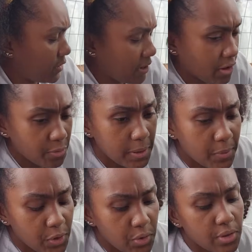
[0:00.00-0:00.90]
other people
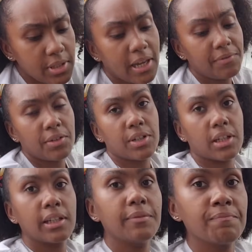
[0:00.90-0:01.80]
do this. I've never done it,